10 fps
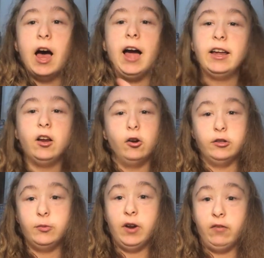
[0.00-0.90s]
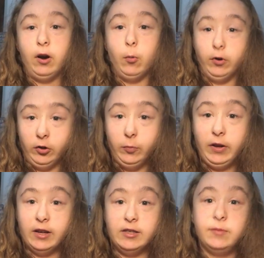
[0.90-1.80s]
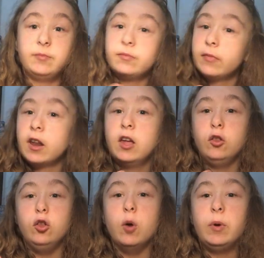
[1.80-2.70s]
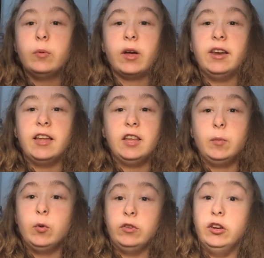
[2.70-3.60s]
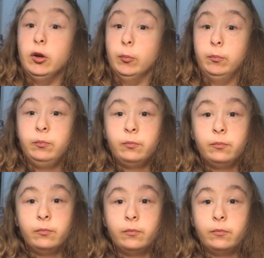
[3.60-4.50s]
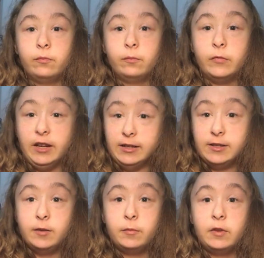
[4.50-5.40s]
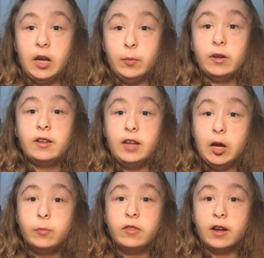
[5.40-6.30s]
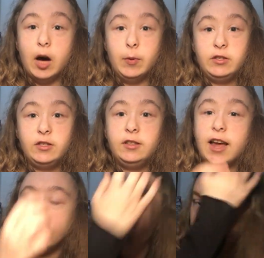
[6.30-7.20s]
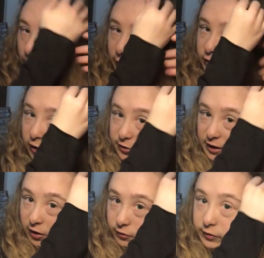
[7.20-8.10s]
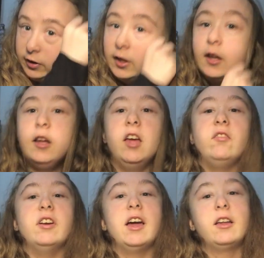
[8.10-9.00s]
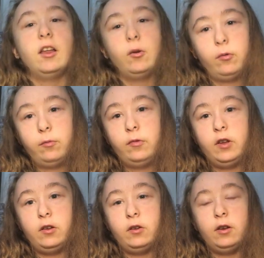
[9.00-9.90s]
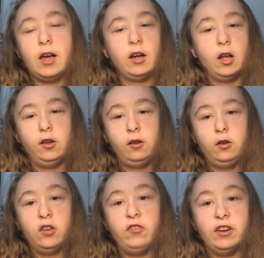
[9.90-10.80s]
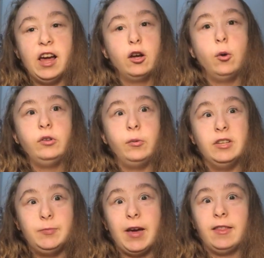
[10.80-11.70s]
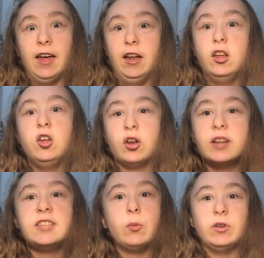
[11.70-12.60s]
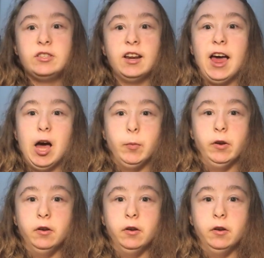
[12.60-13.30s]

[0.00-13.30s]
I can curse whenever I want to because no people cannot tell me what to do. Please keep it keep the comments negative comments to yourselves. If you're not gonna not gonna if you're not going to respect that, you're gonna see what's gonna happen.